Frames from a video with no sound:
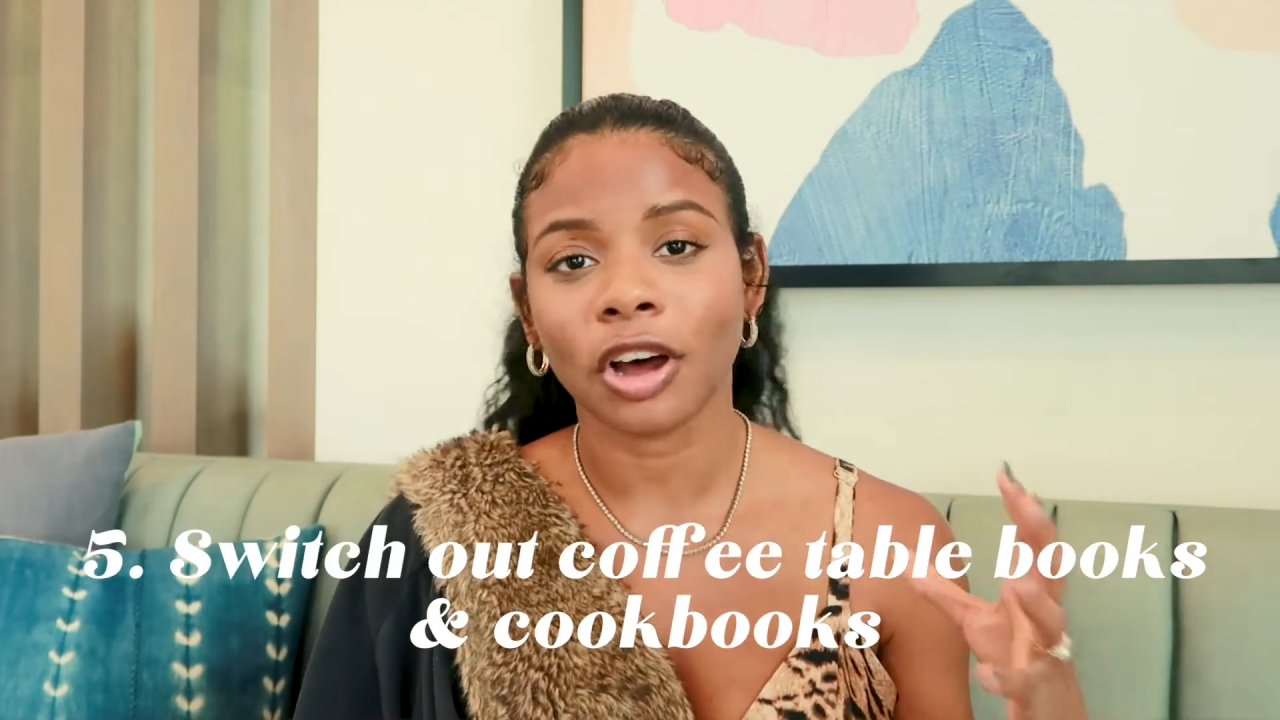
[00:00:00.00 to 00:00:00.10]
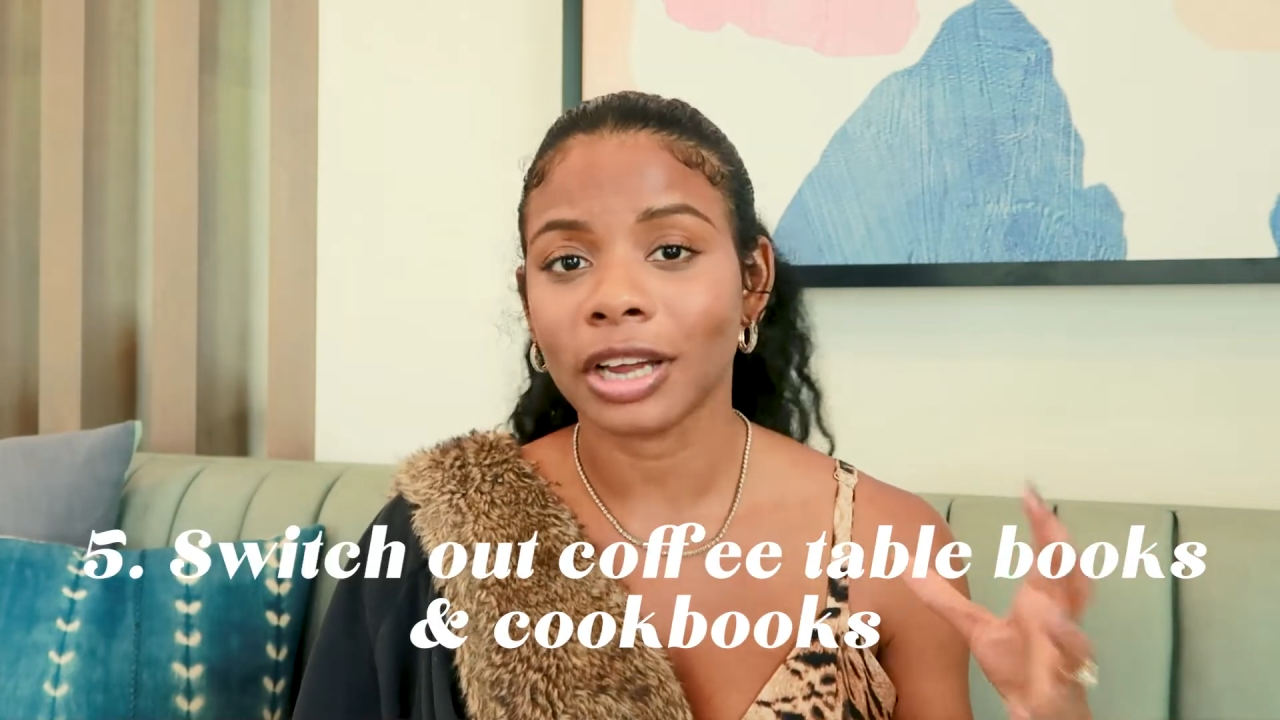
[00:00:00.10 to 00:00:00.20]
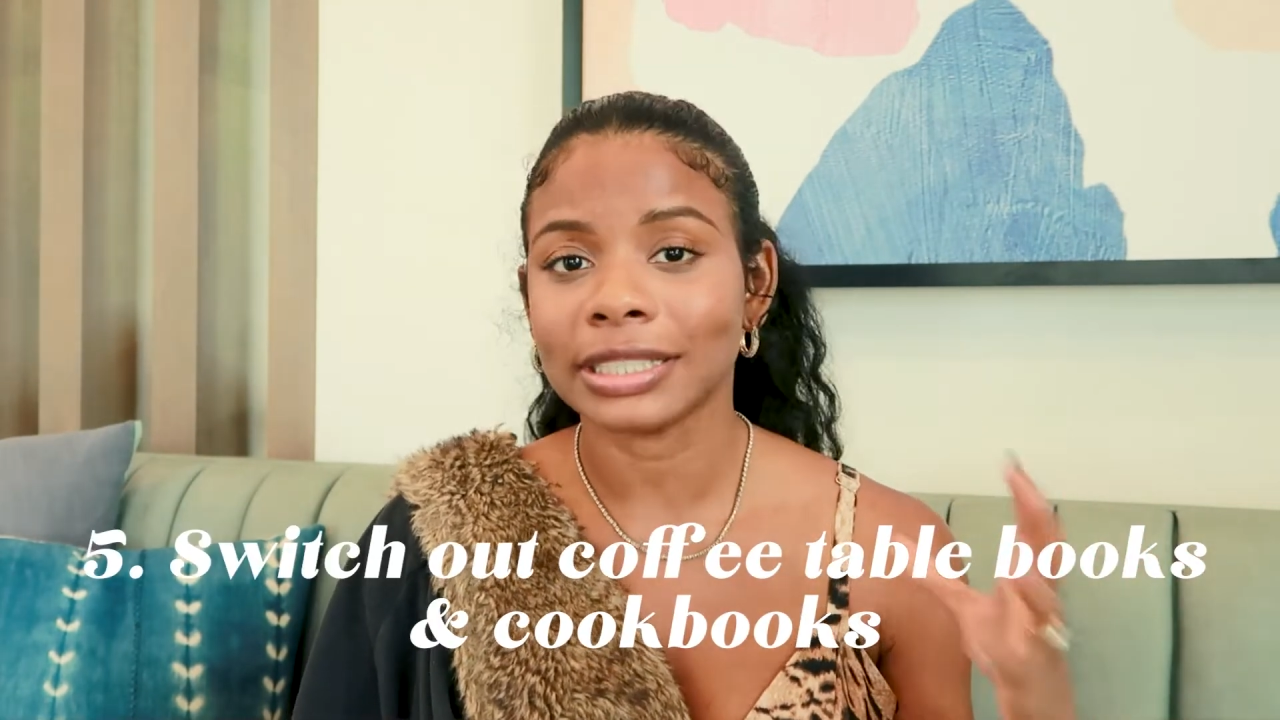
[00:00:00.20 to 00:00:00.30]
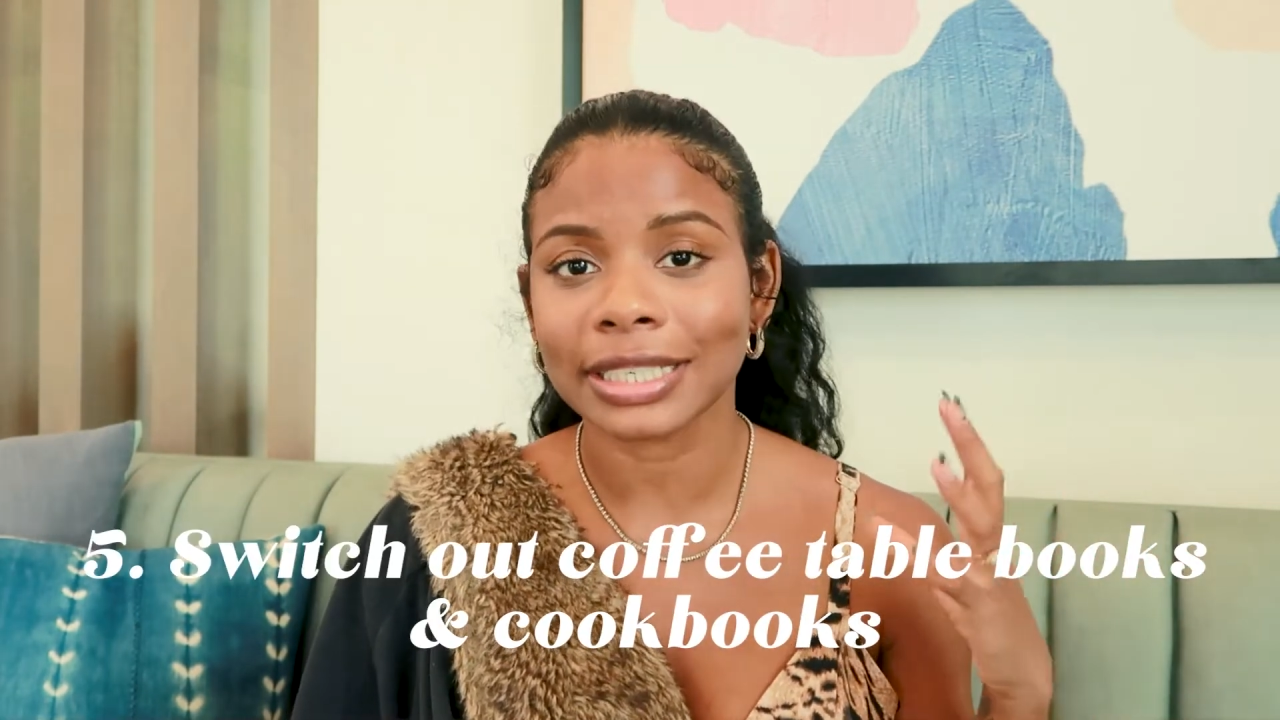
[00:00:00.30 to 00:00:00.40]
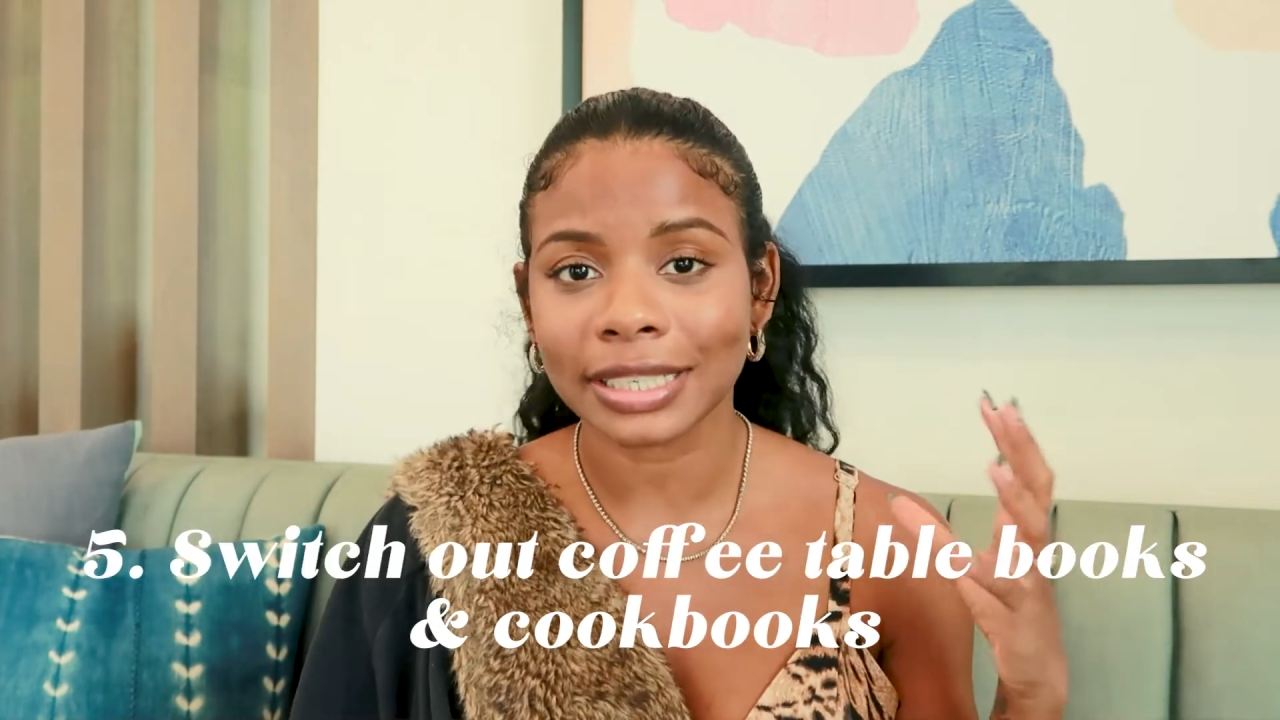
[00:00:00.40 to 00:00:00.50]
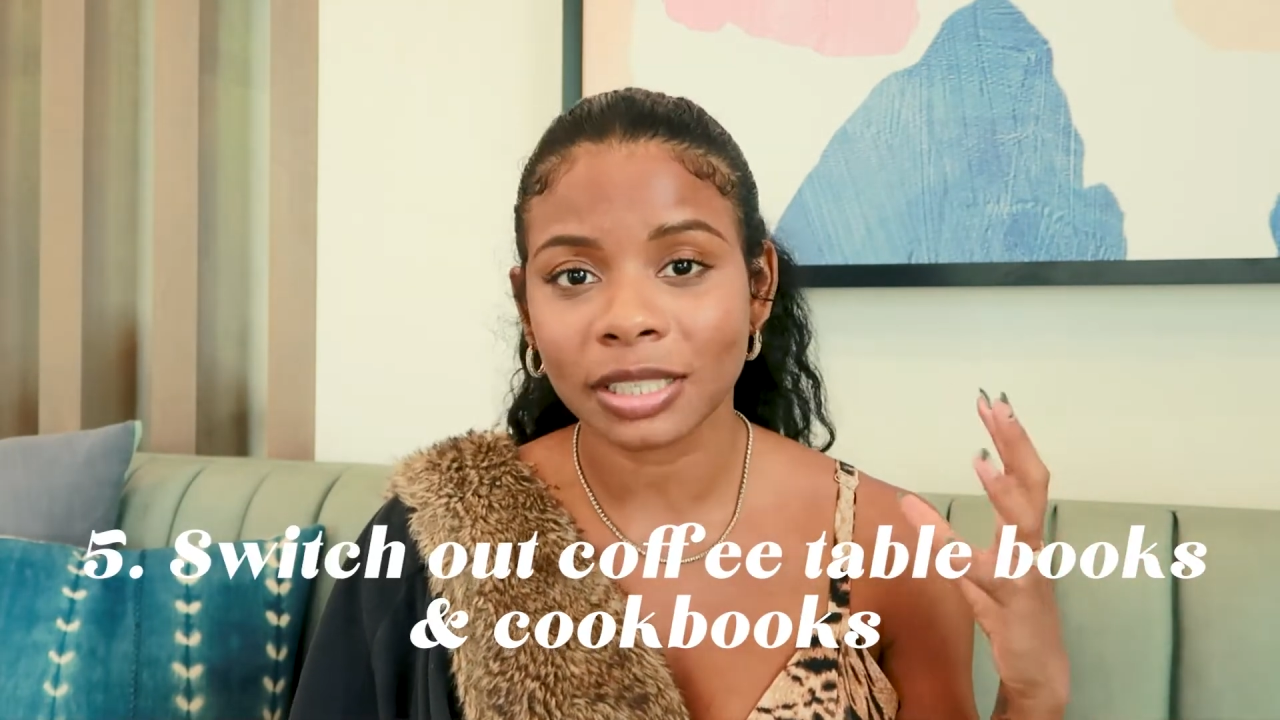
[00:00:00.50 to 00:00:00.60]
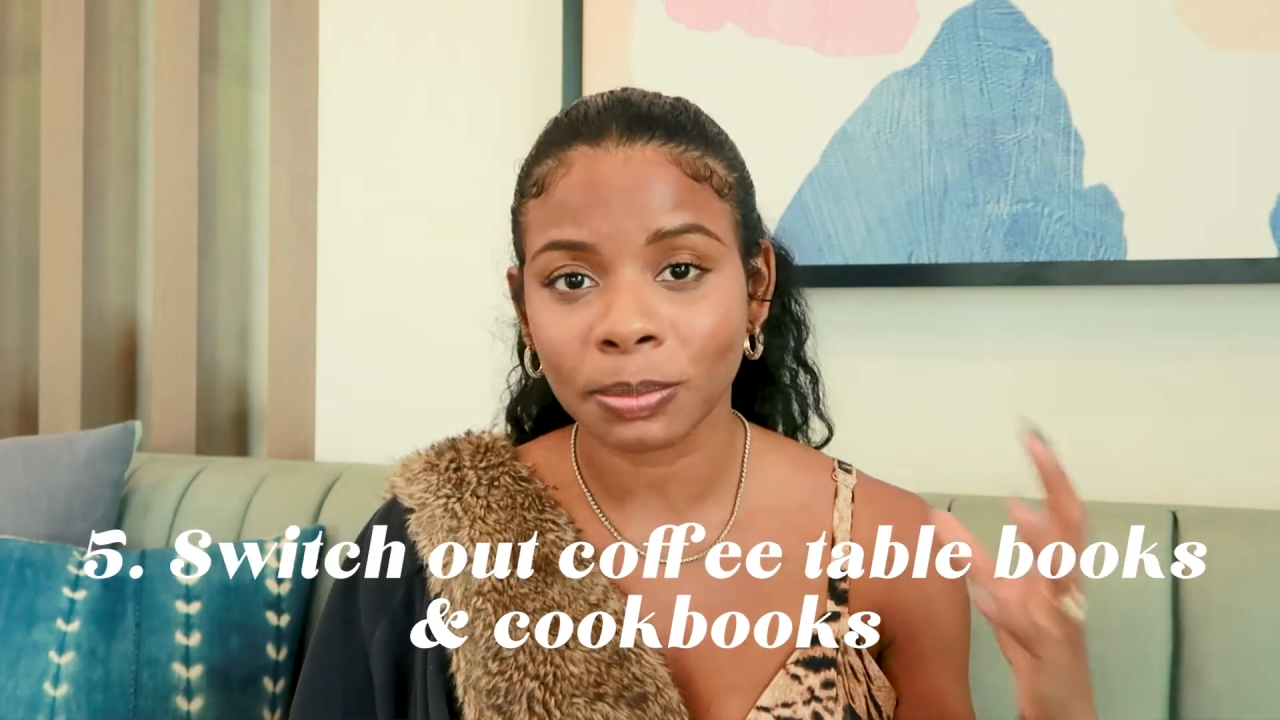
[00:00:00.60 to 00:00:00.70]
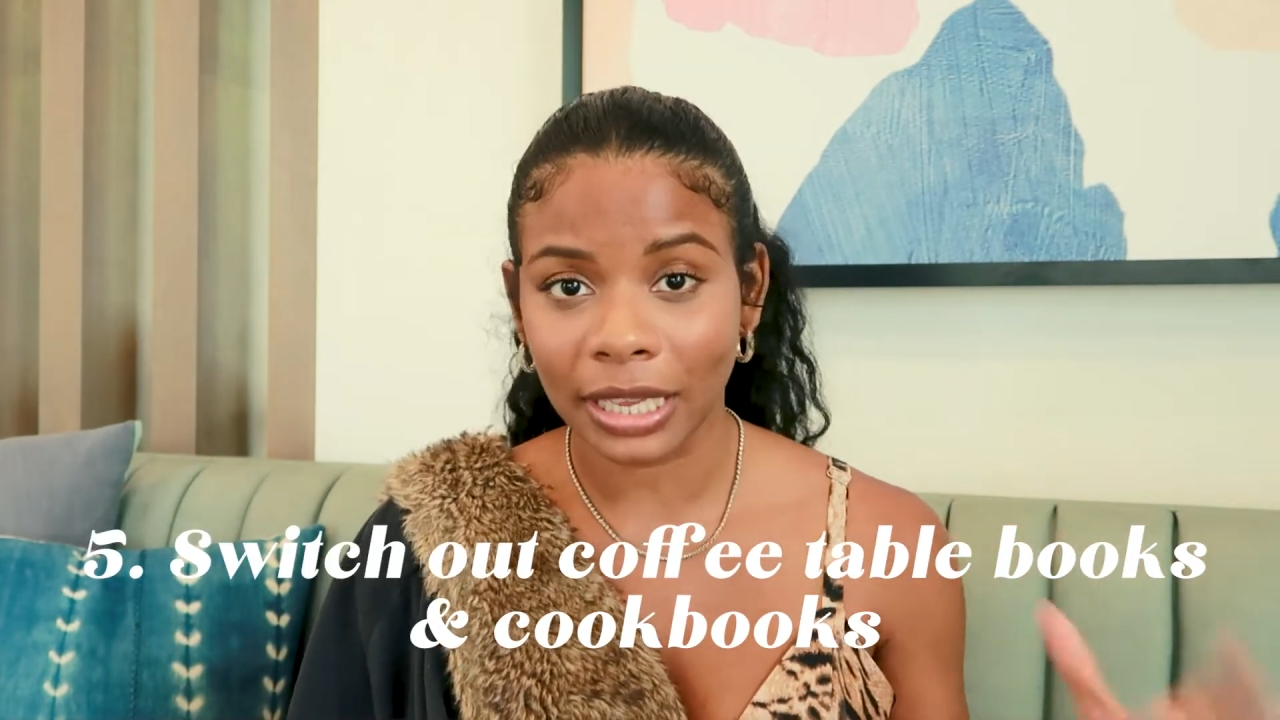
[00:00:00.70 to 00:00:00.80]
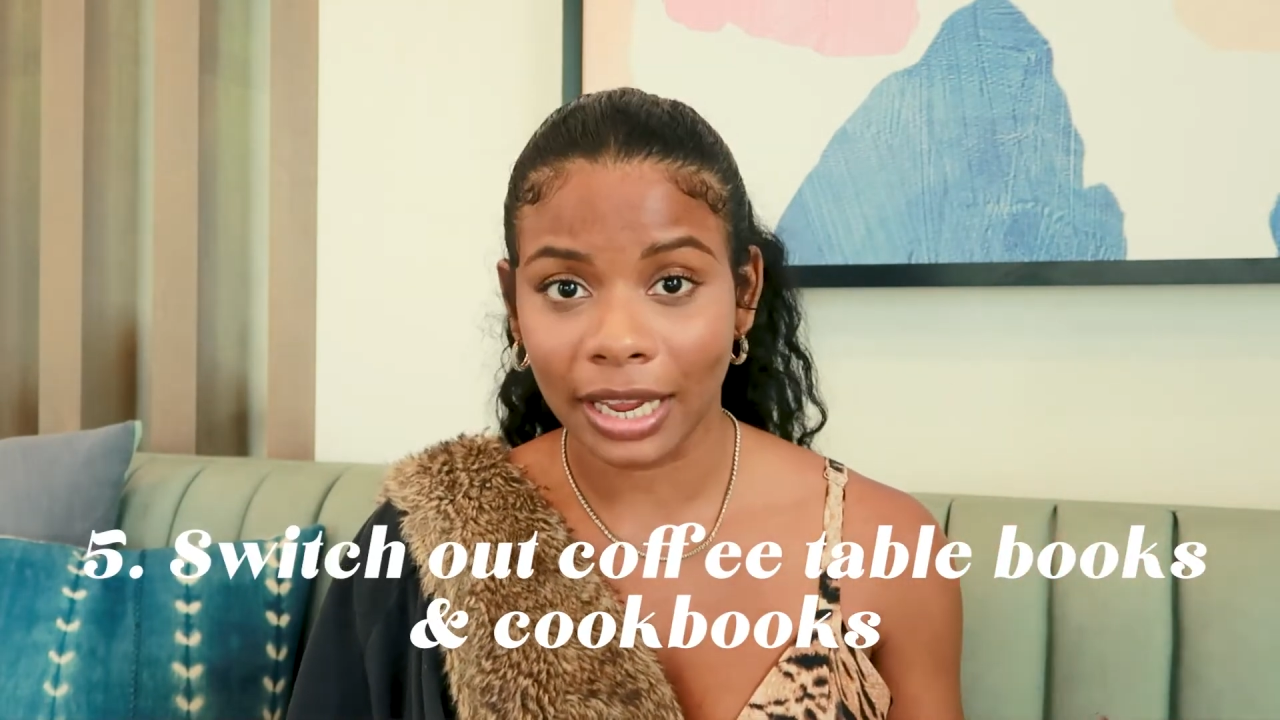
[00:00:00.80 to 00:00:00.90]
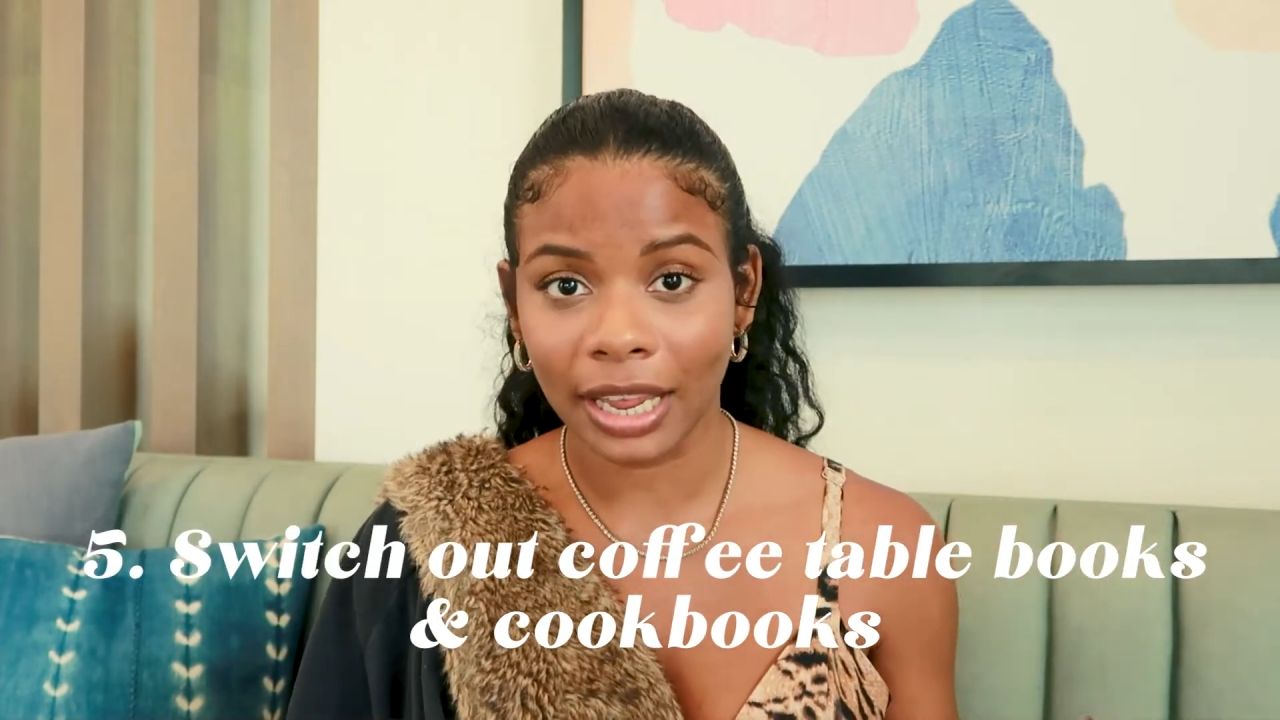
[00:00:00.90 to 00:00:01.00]
on
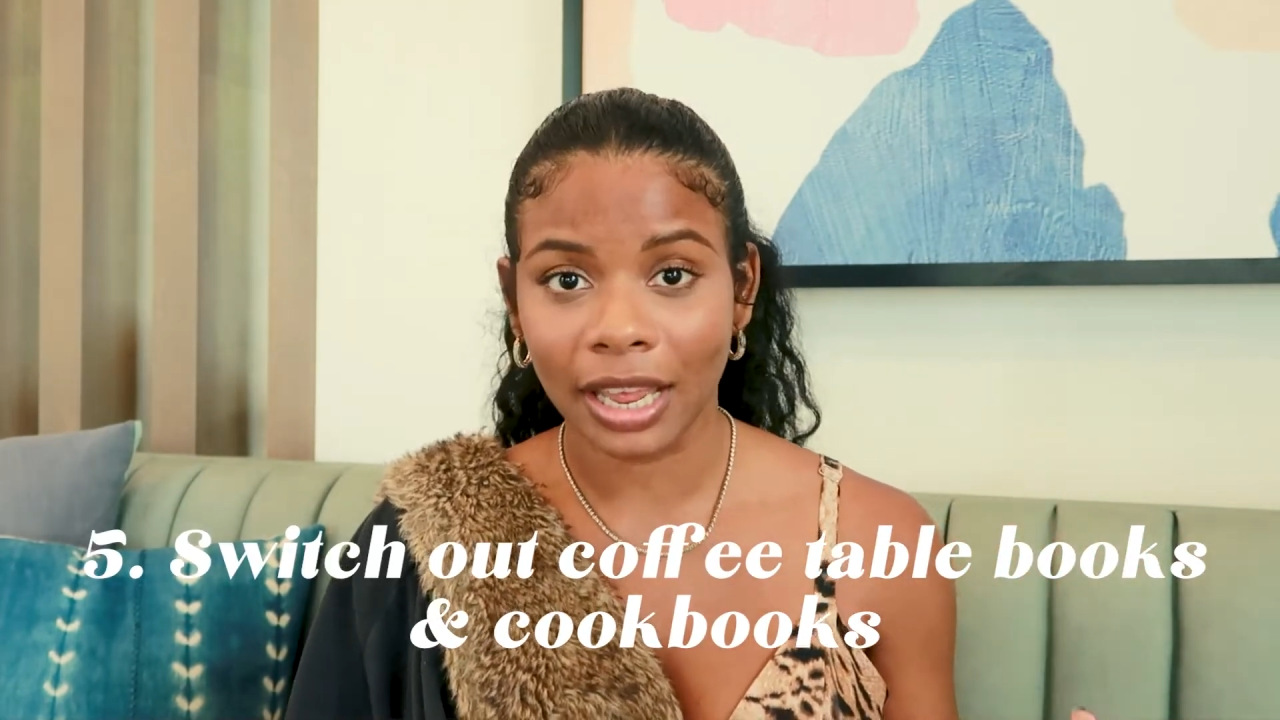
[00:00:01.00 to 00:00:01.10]
display.